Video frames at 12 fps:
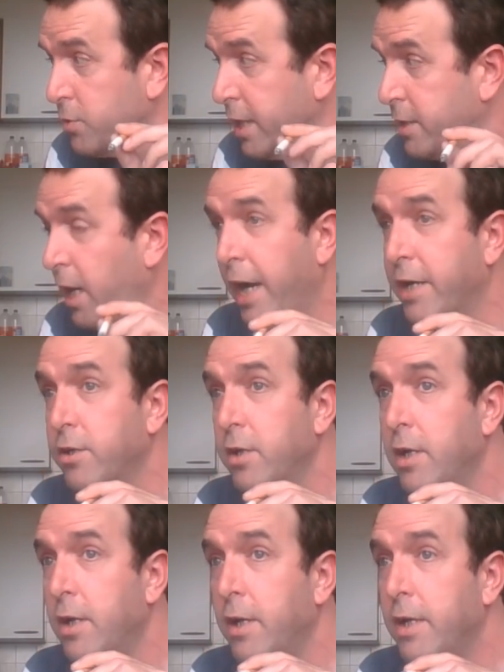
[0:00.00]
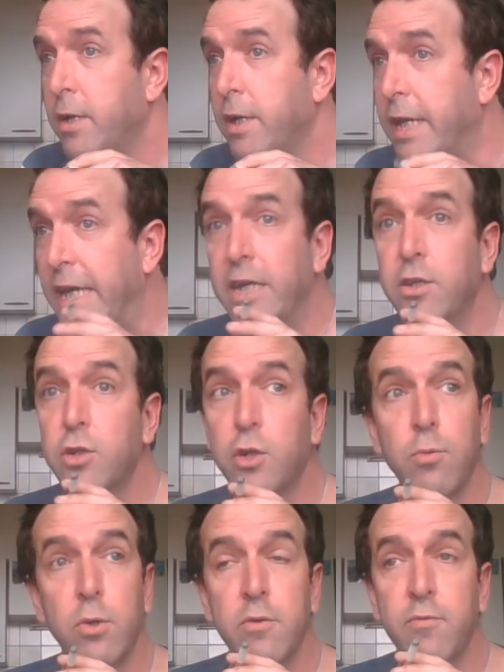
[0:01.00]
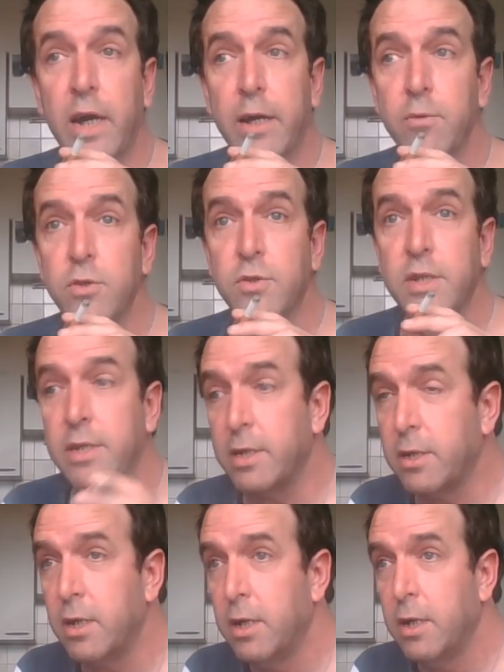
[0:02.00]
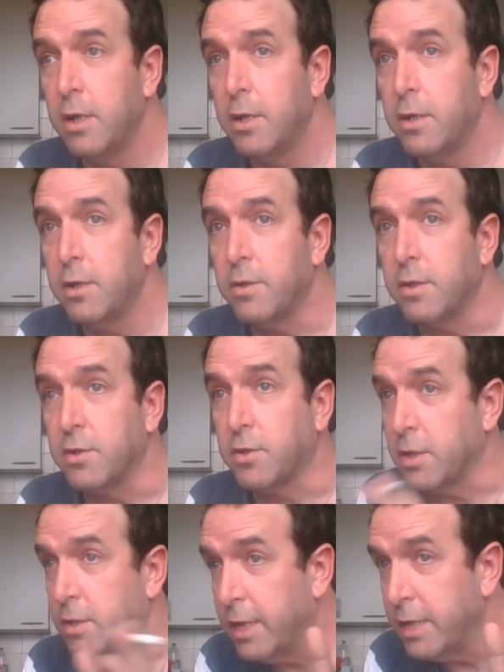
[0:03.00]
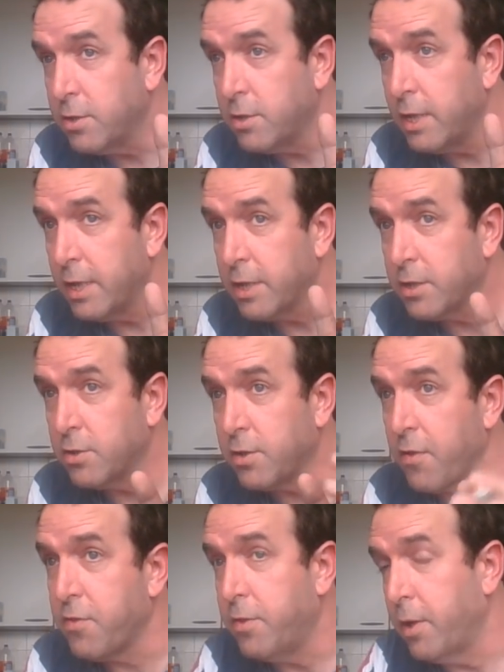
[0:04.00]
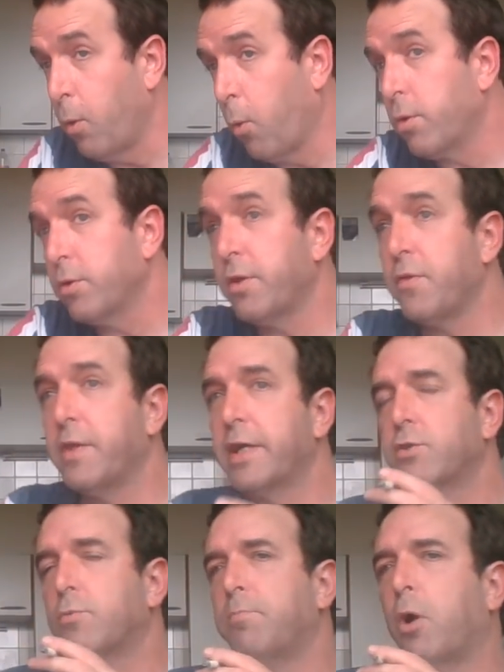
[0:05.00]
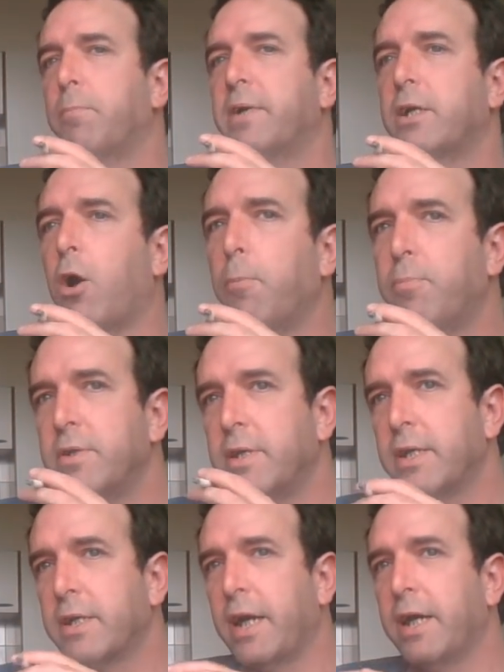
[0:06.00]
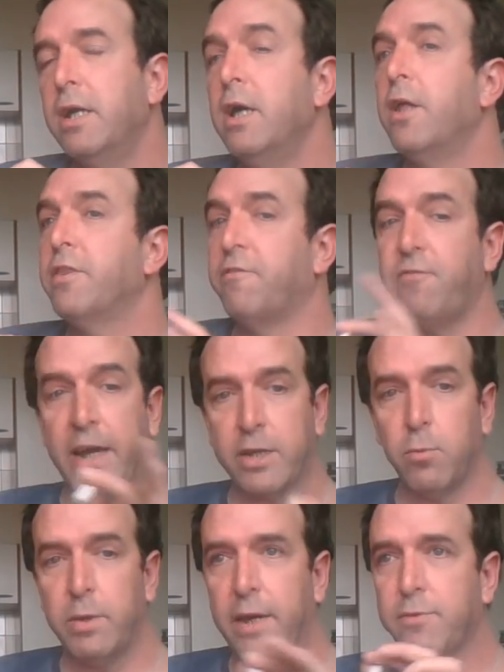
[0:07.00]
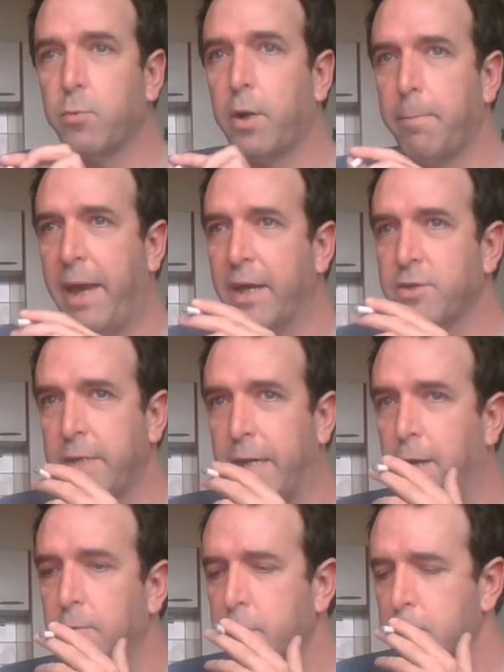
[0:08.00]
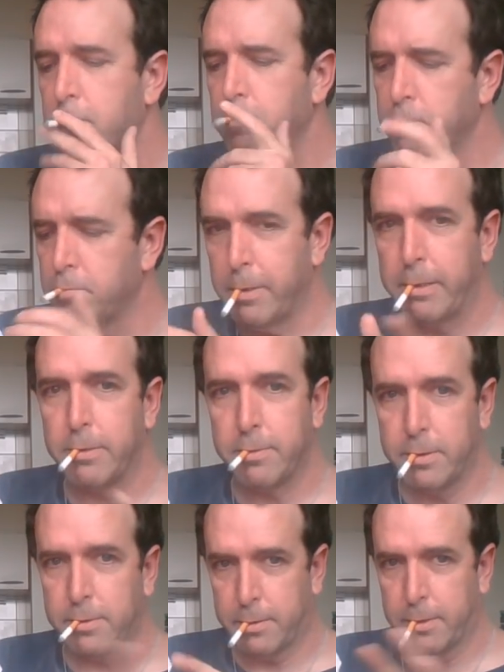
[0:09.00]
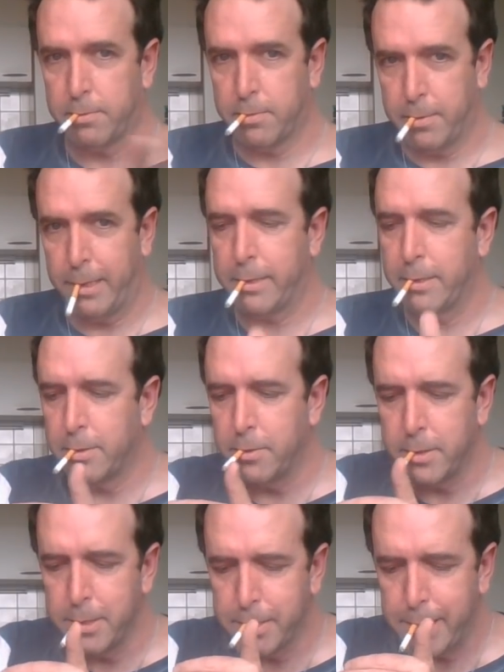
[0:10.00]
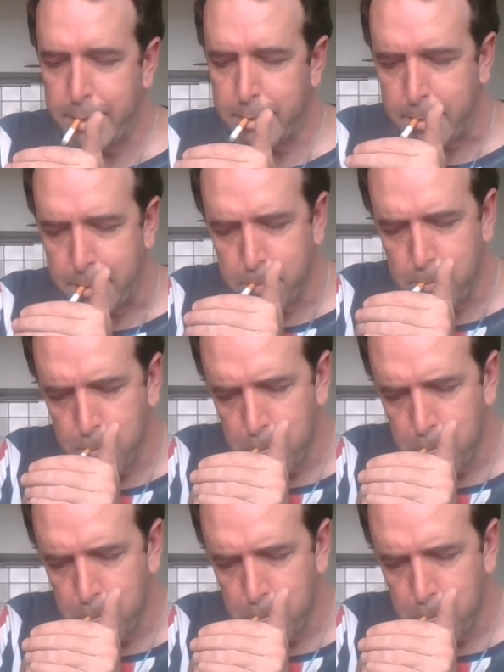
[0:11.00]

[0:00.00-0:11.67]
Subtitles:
They died in coronavirus. They did the statistics, the order that things are being opened in again. The fact that we have to wear masks now. Now here's just to take you to a UK thing.